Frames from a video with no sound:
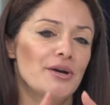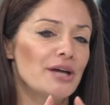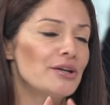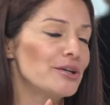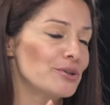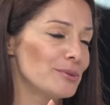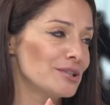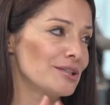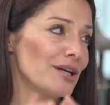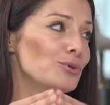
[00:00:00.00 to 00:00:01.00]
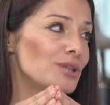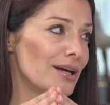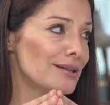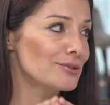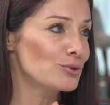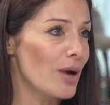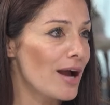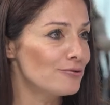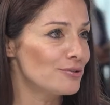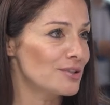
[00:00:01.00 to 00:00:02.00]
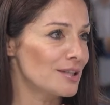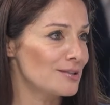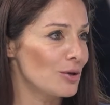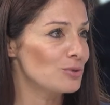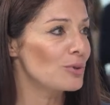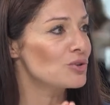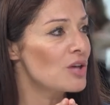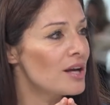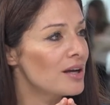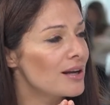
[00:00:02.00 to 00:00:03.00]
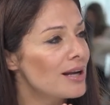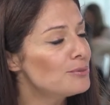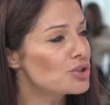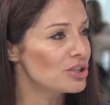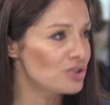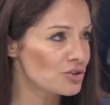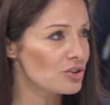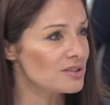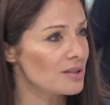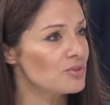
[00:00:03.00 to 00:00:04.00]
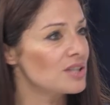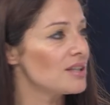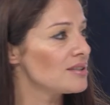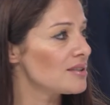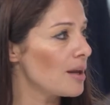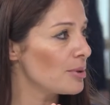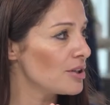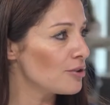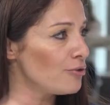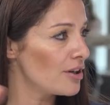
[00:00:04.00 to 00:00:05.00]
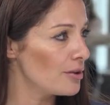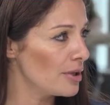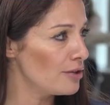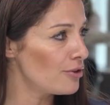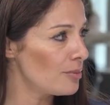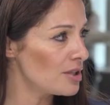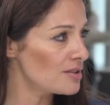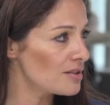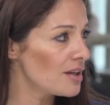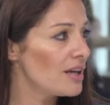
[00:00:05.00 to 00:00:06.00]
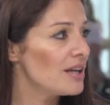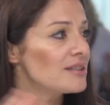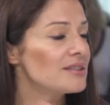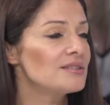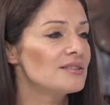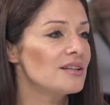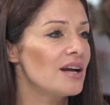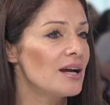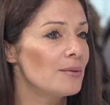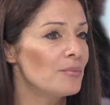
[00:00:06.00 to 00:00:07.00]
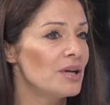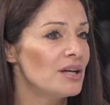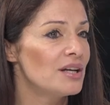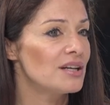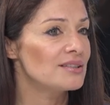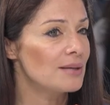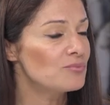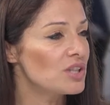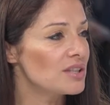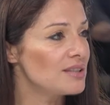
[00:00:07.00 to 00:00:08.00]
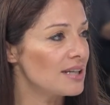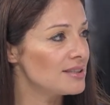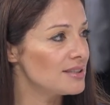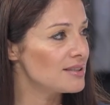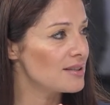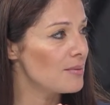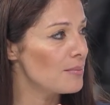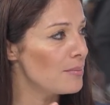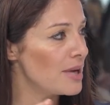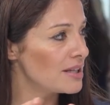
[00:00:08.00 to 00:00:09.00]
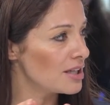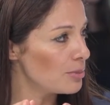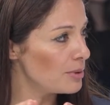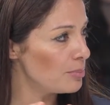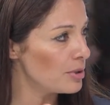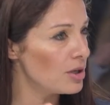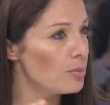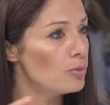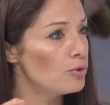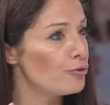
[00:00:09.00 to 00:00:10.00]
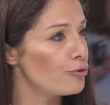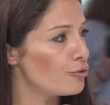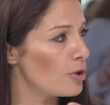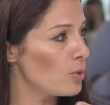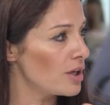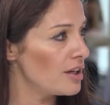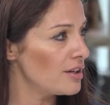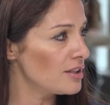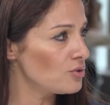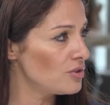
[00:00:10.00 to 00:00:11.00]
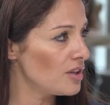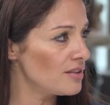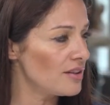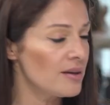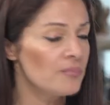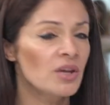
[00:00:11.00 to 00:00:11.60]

An argument that I would like to emphasize a lot, because climate change is not something that is happening far away from us. It is um, something that is making people move from one area to the other.